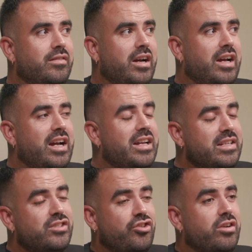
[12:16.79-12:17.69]
I
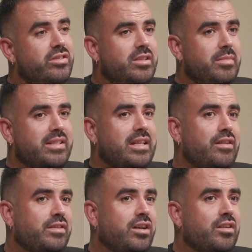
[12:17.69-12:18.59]
had trust in
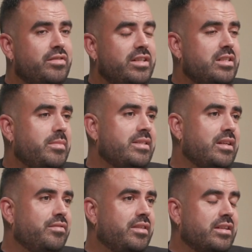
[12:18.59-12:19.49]
myself and confidence in
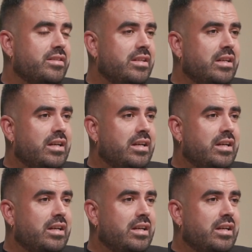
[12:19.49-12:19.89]
myself that,